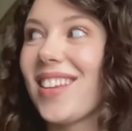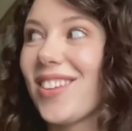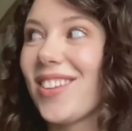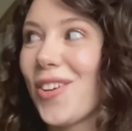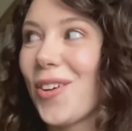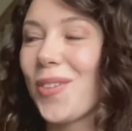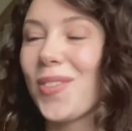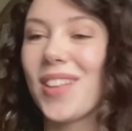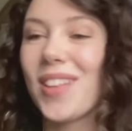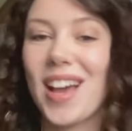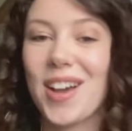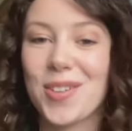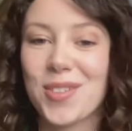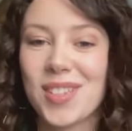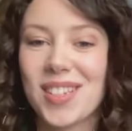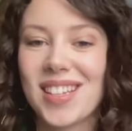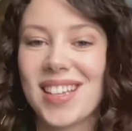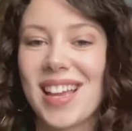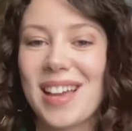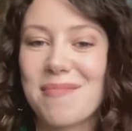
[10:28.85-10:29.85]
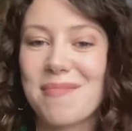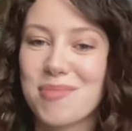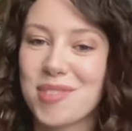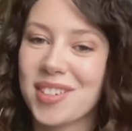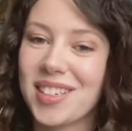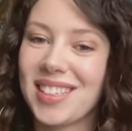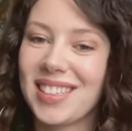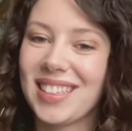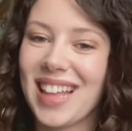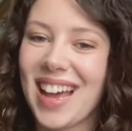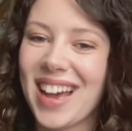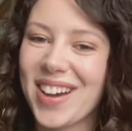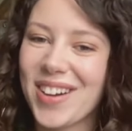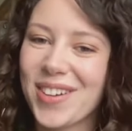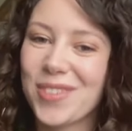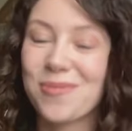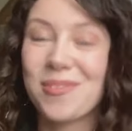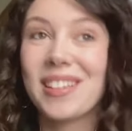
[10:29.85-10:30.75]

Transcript: You know, the house can get pretty loud.